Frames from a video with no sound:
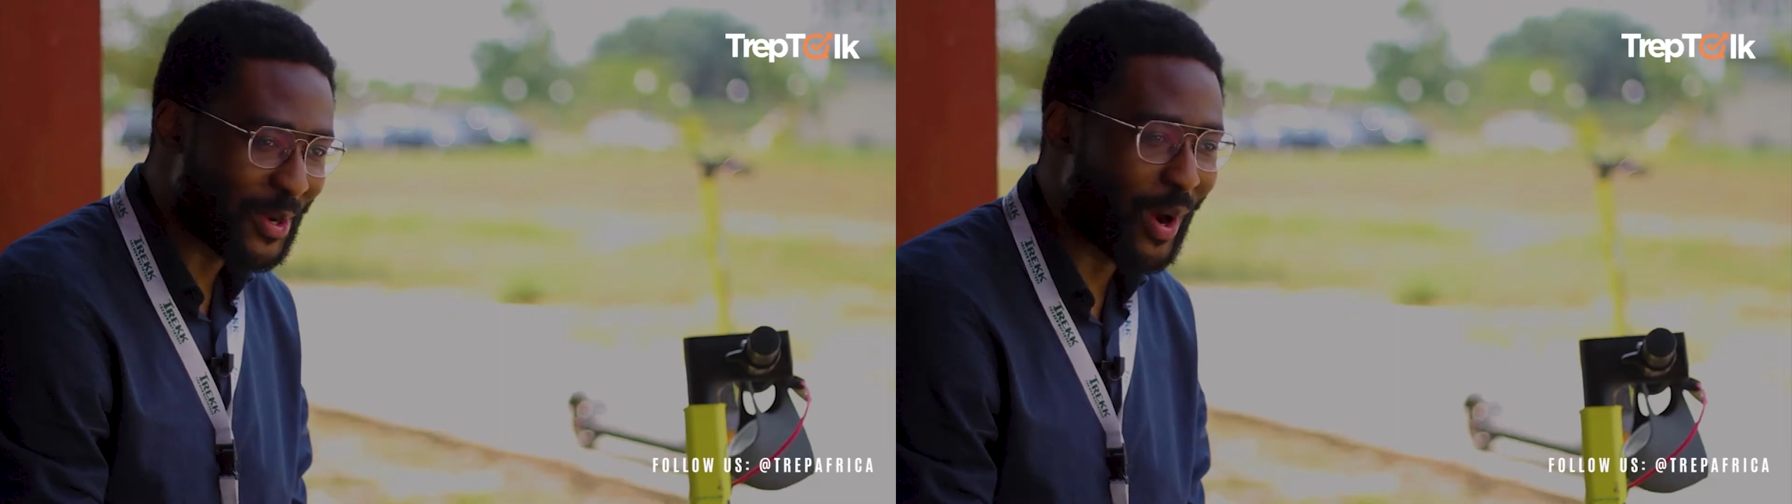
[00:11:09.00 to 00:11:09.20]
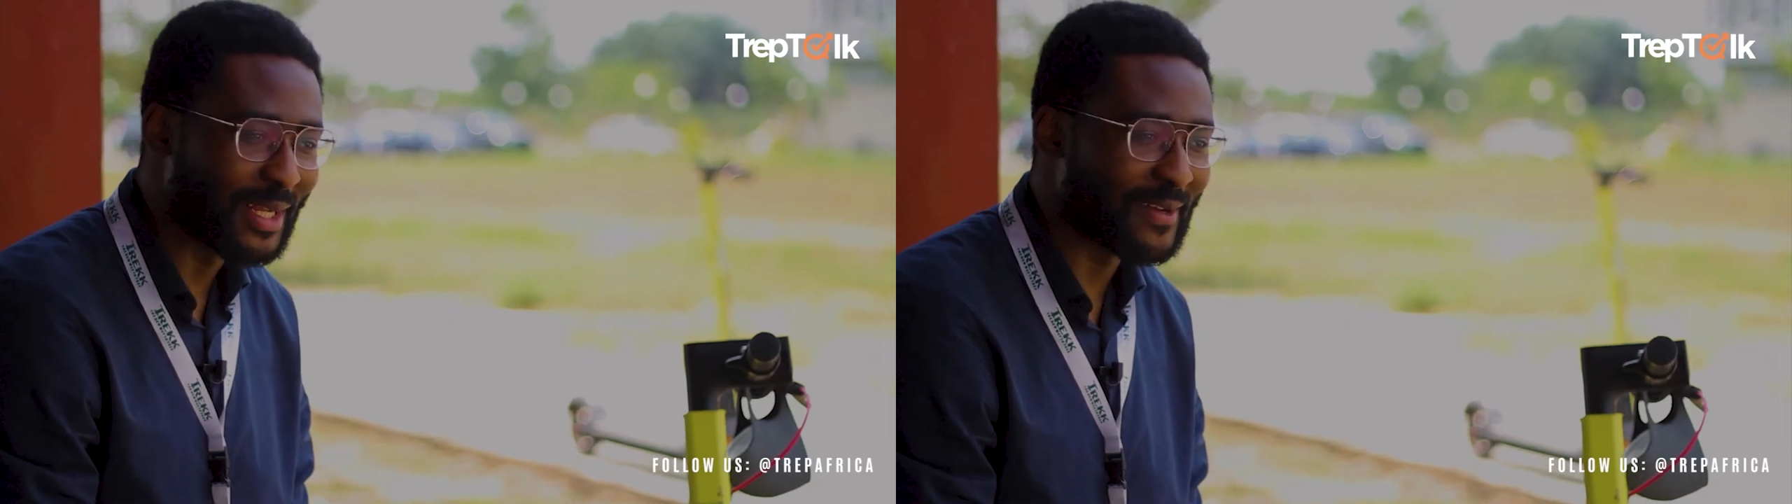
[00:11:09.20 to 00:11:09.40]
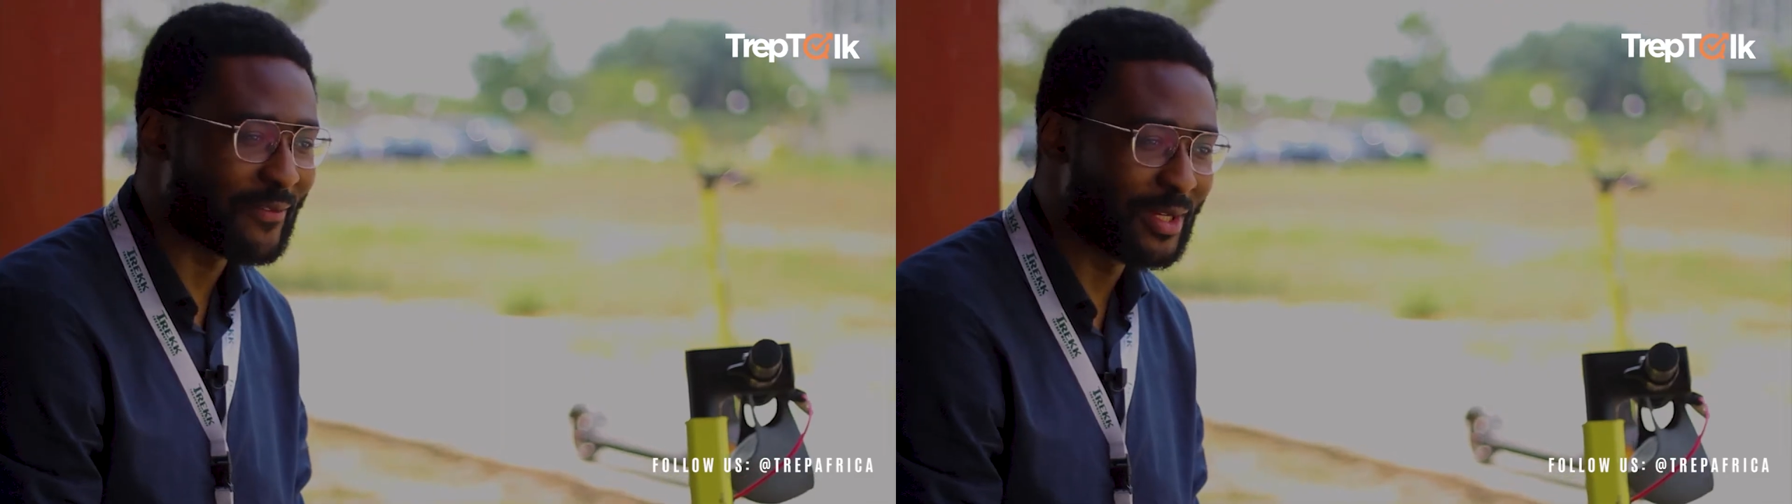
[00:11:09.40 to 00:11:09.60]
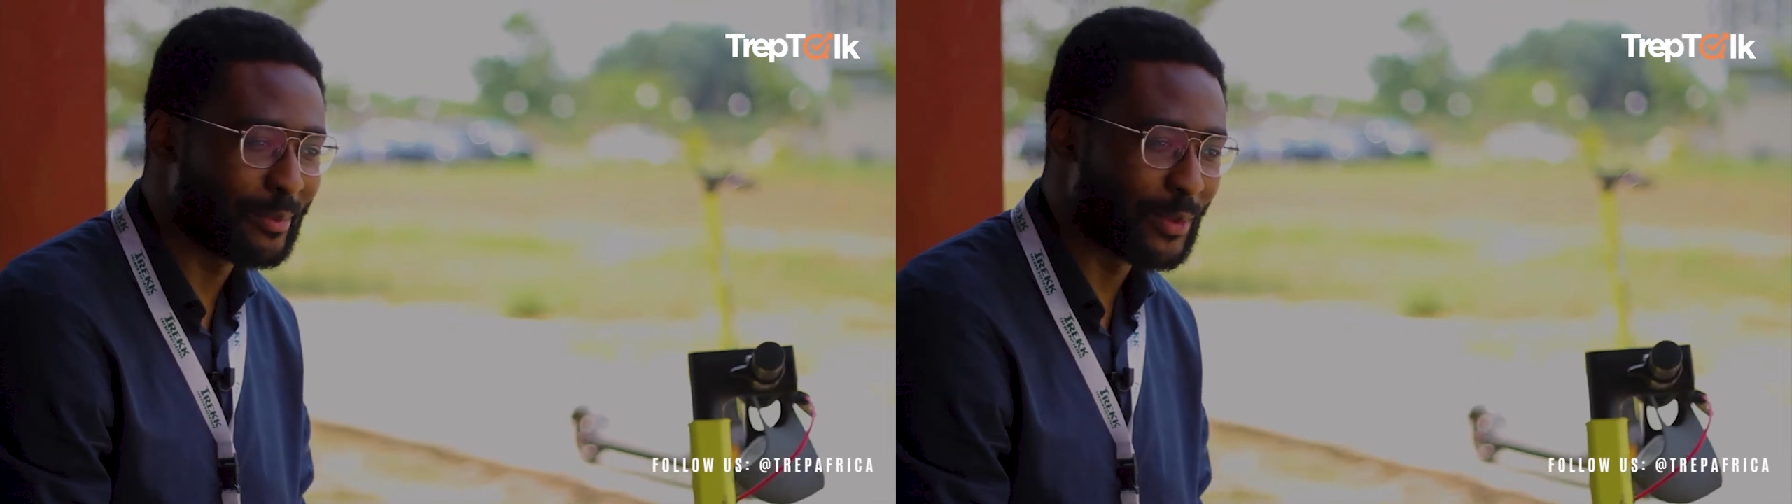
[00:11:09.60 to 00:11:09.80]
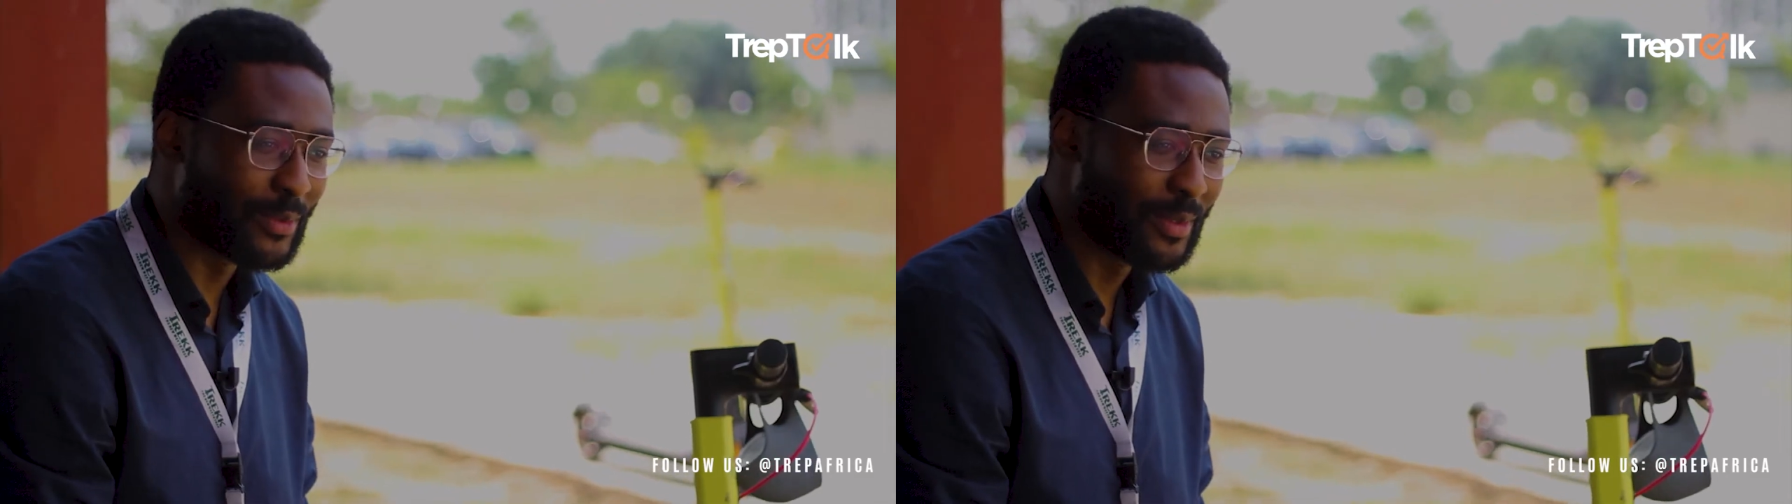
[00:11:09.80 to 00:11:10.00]
quite
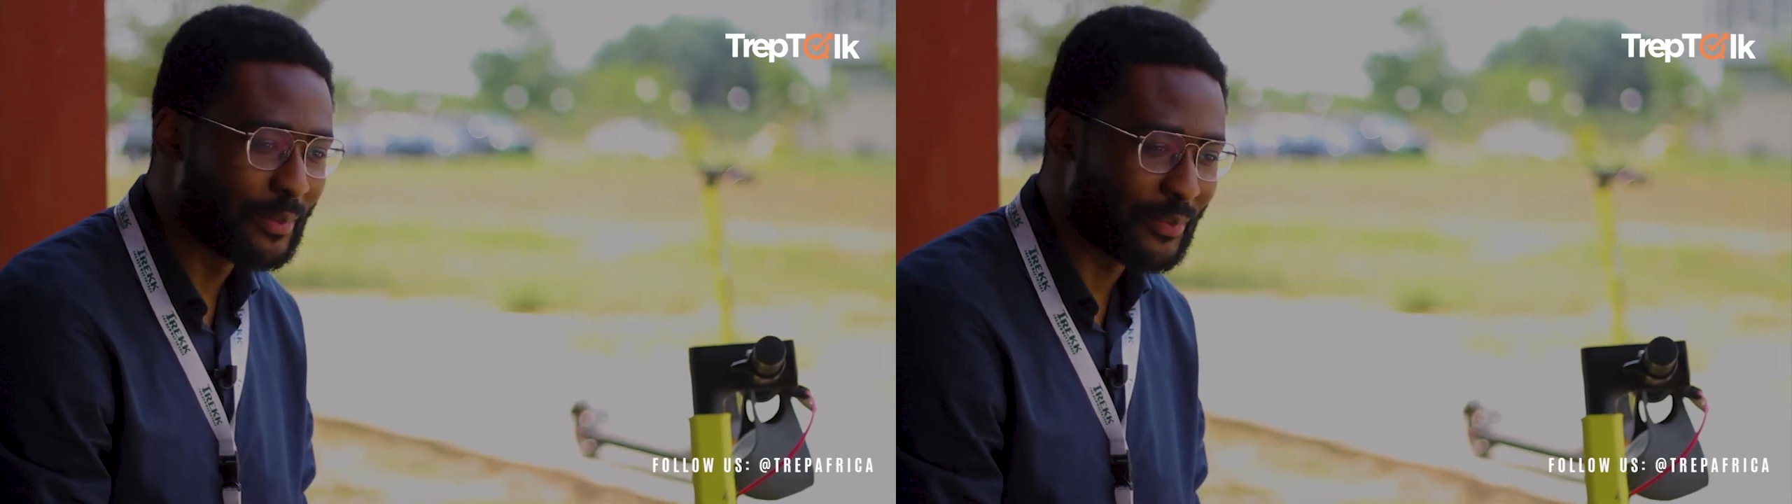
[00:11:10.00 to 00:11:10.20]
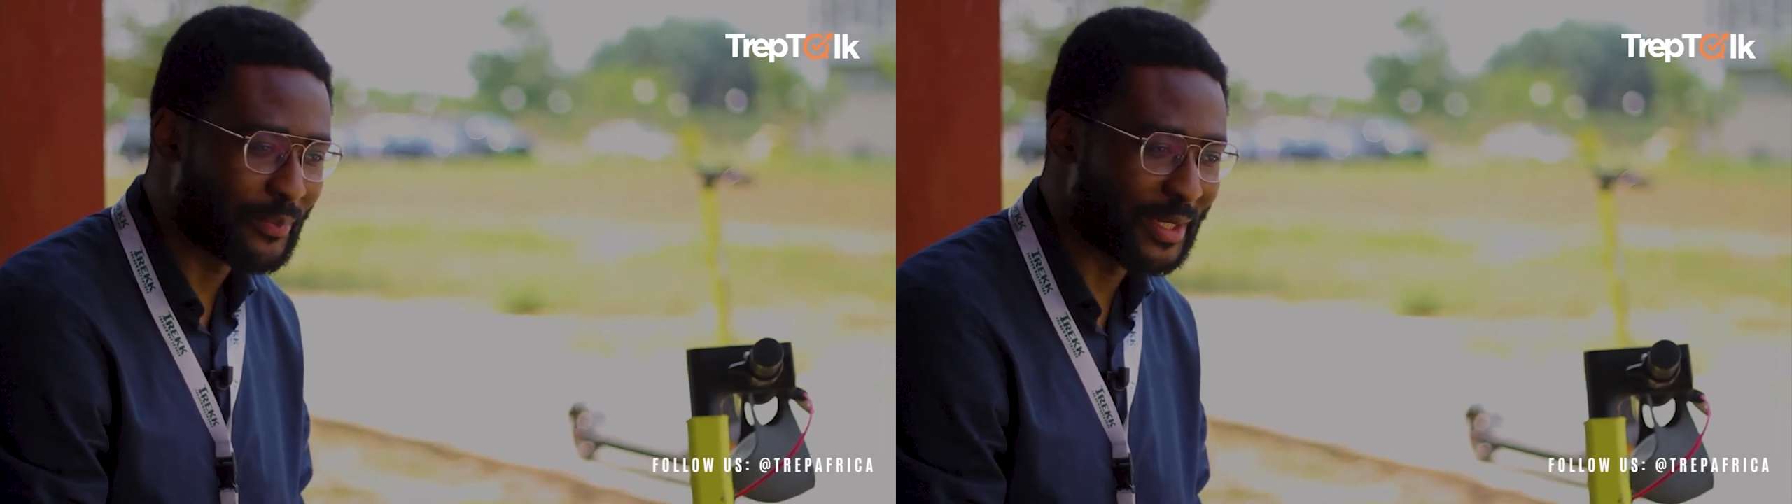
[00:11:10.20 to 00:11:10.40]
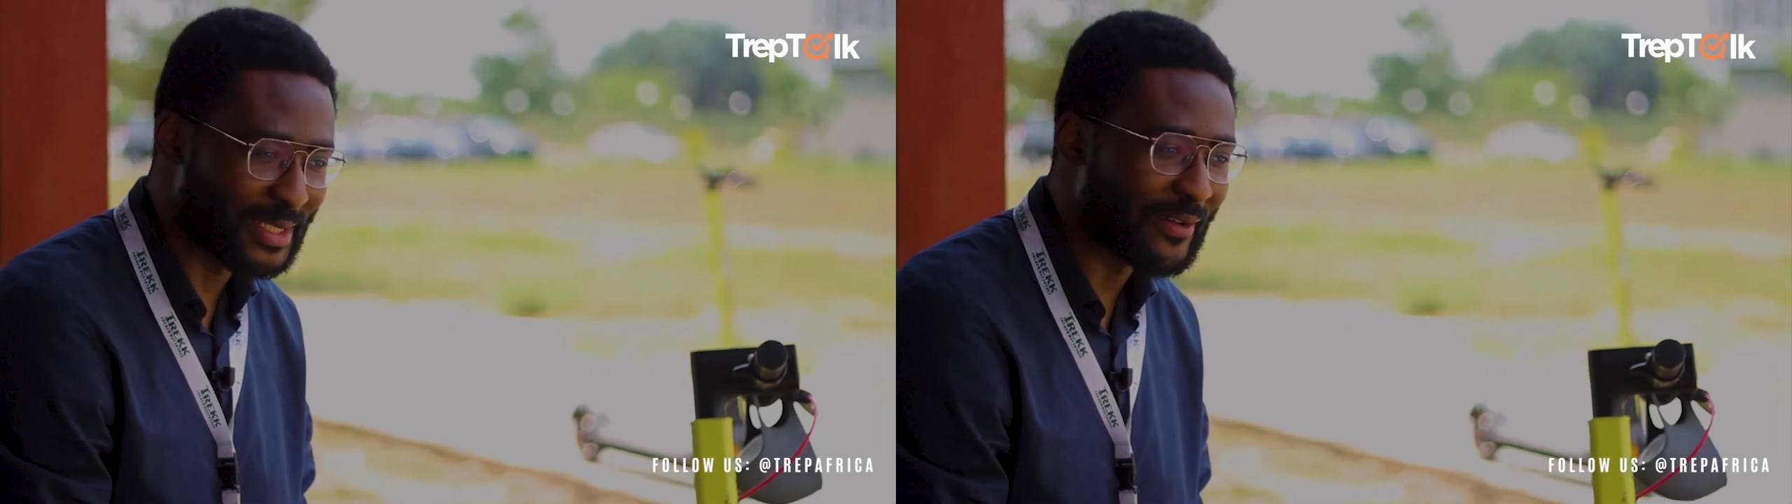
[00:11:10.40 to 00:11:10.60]
affordable, pretty